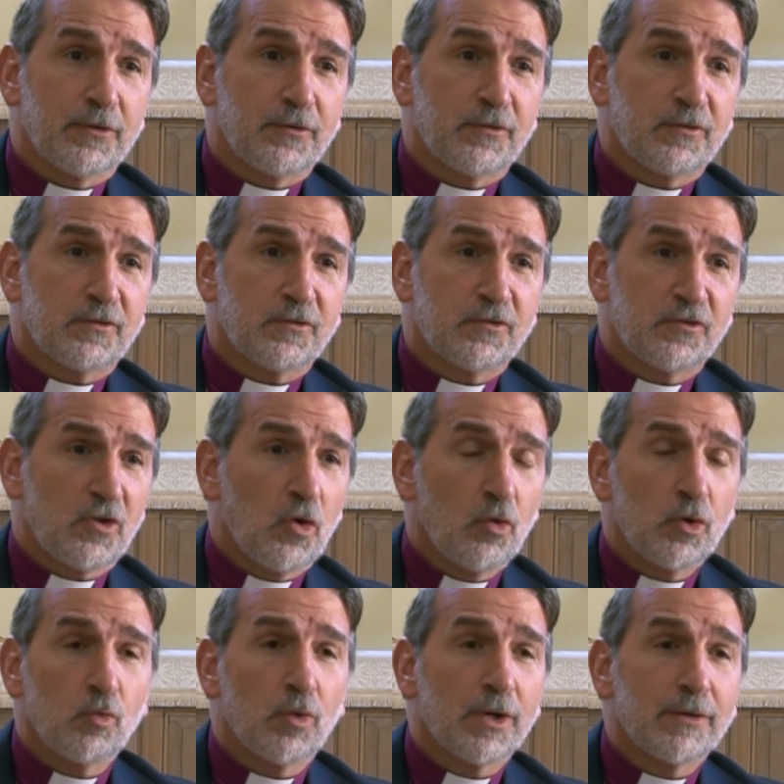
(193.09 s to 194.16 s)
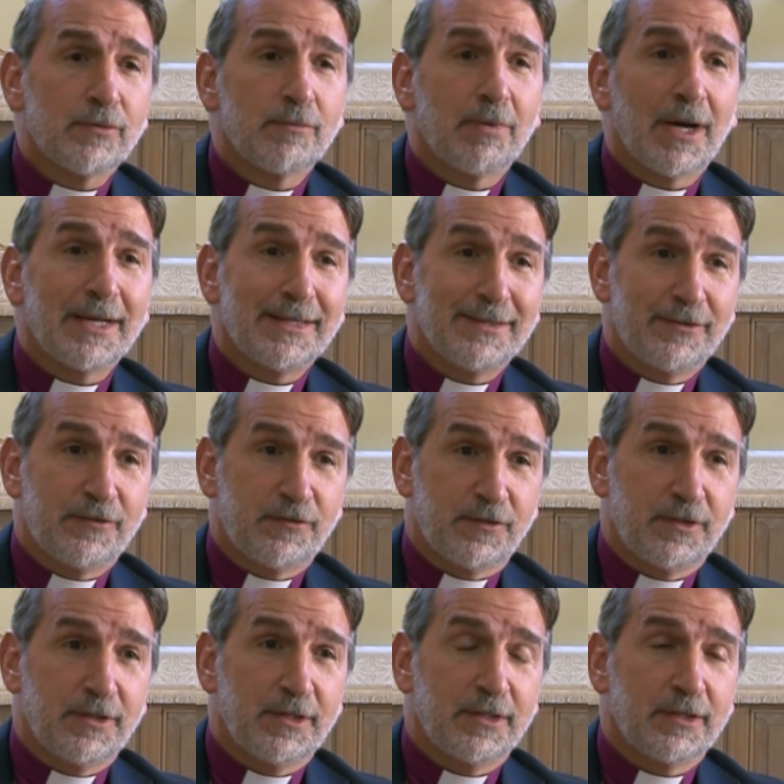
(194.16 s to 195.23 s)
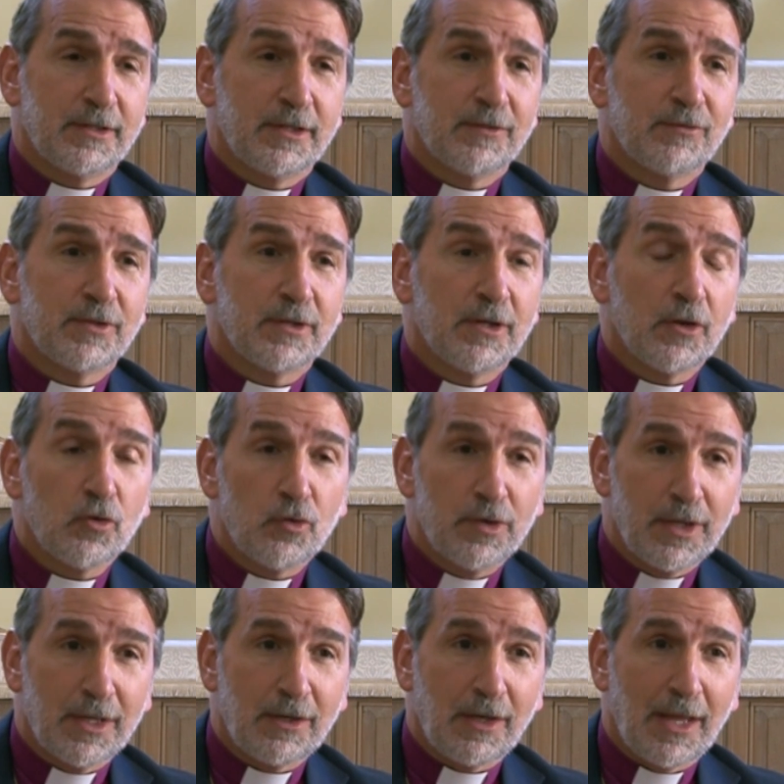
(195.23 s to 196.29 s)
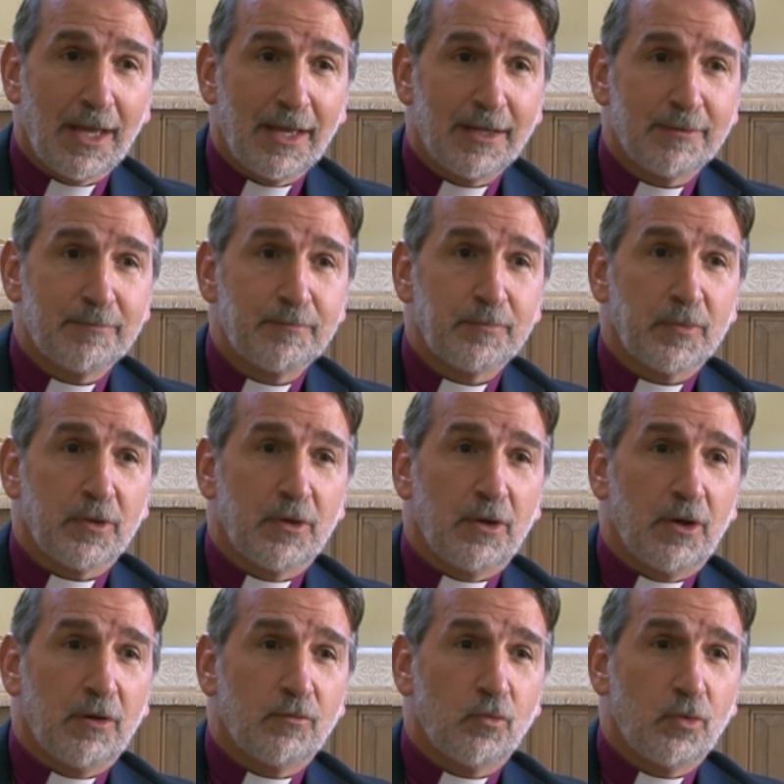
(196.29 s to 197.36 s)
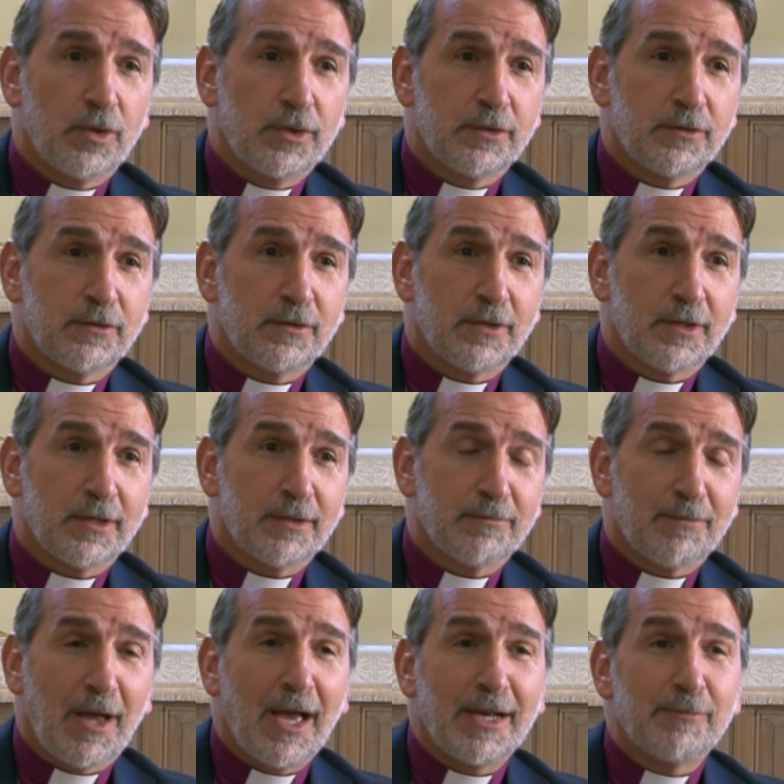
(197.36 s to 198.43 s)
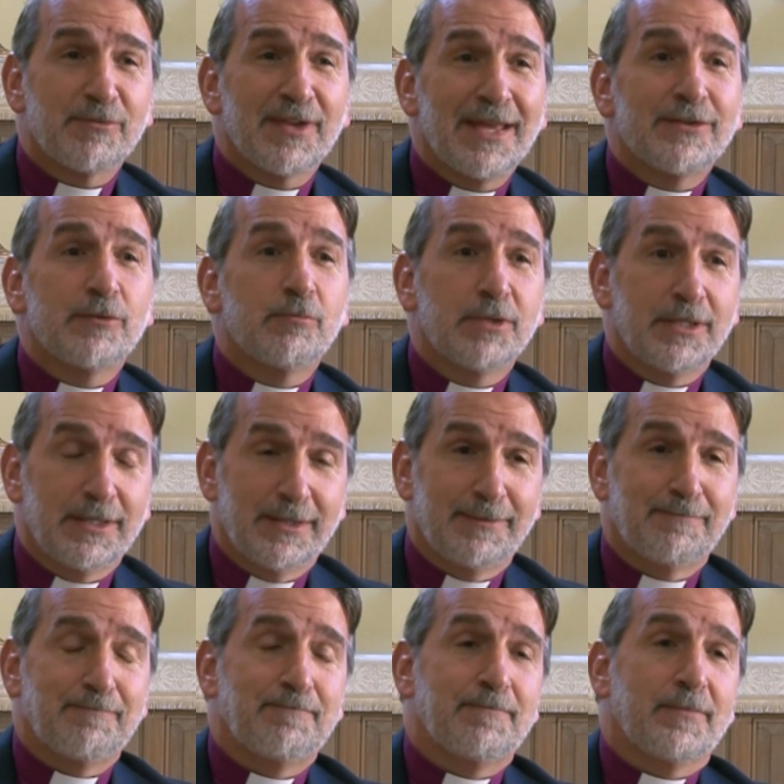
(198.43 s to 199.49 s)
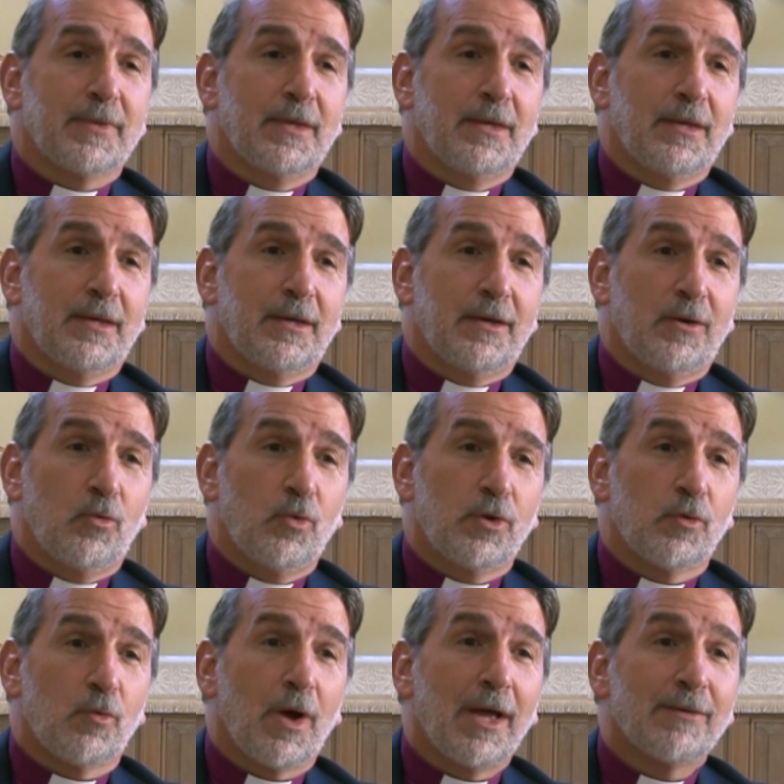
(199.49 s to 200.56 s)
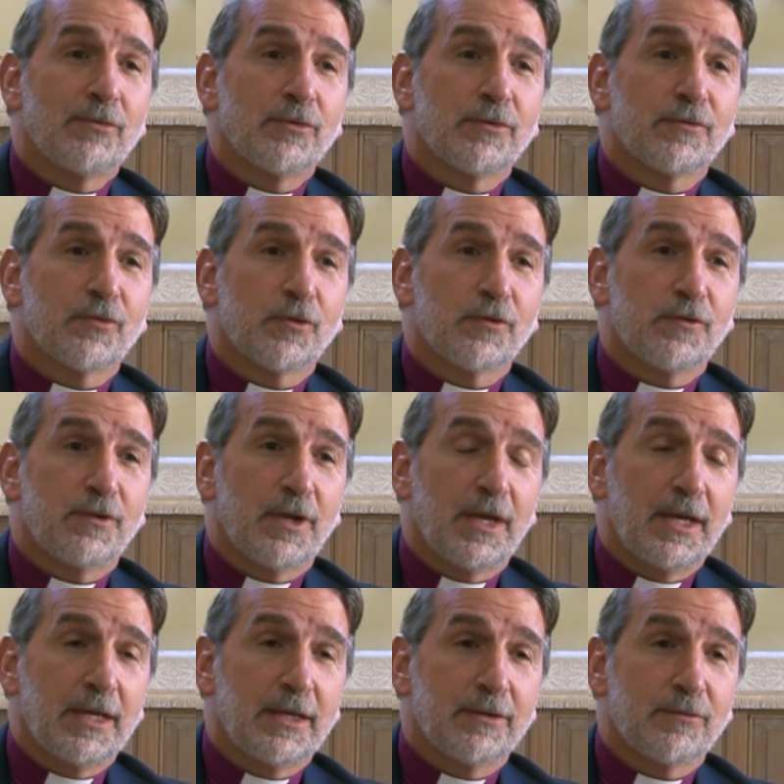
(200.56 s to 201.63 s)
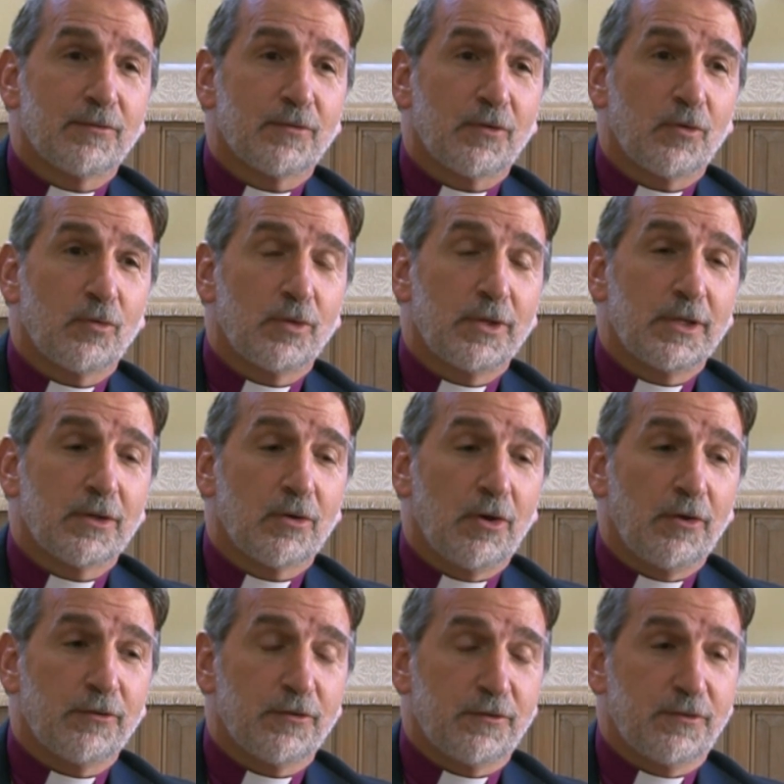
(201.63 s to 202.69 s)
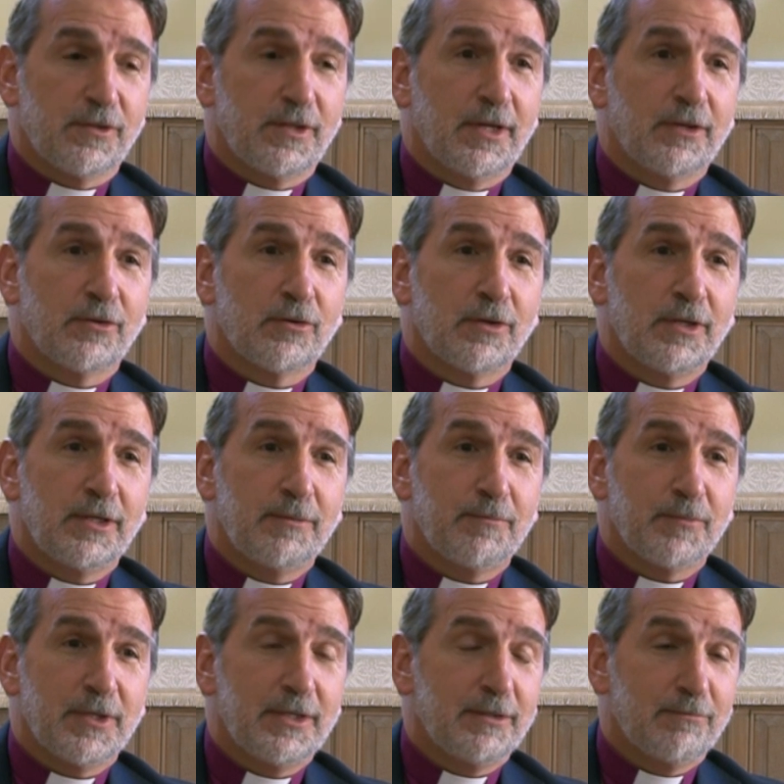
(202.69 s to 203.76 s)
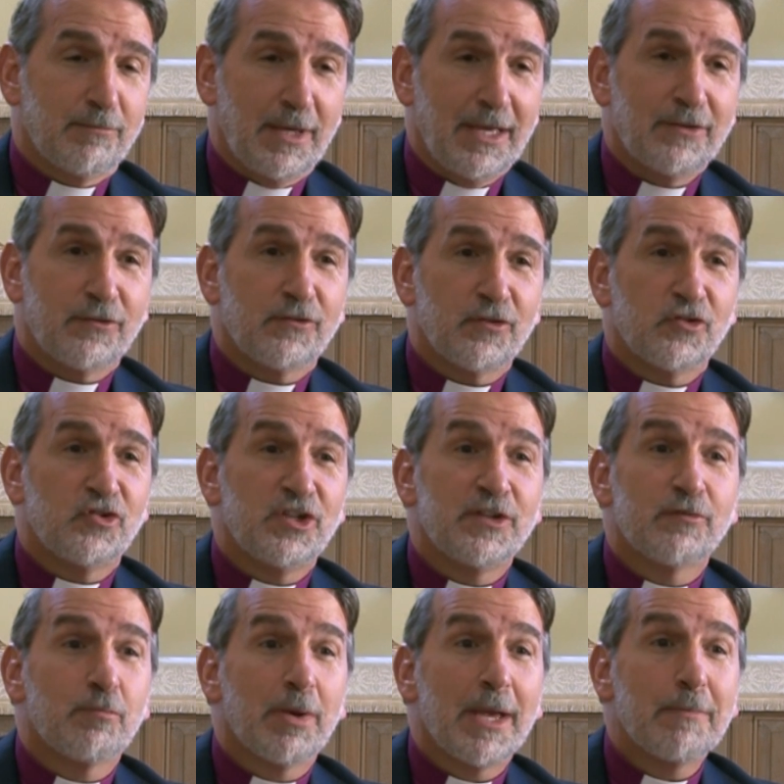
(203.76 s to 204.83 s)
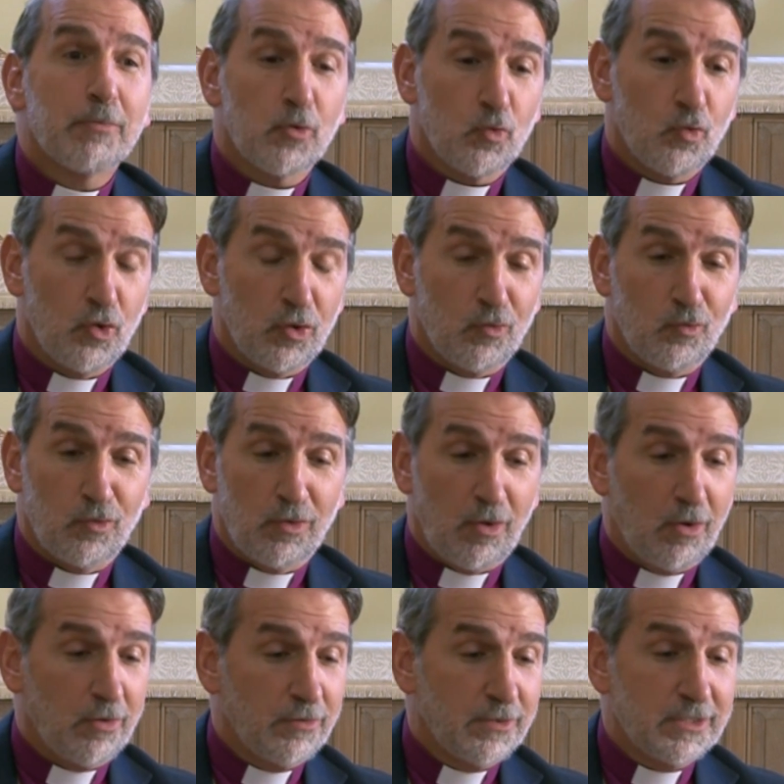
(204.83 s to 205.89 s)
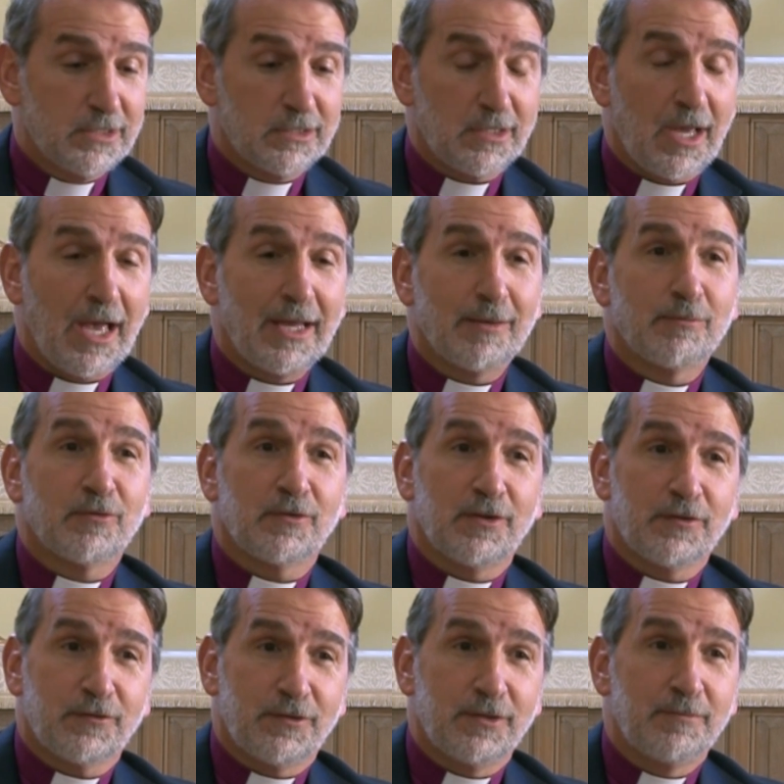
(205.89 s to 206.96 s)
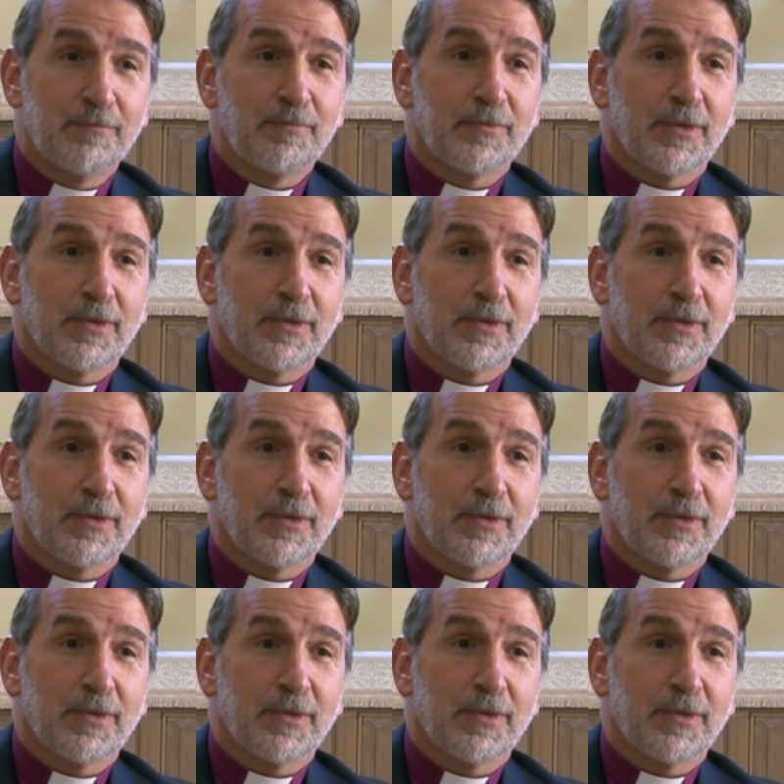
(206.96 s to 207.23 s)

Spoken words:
showing what everybody had sent in and giving another deadline of when items had to be in. We arrive on the first day, and so when he calls us together, he hands us a sheet of paper with all these items listed,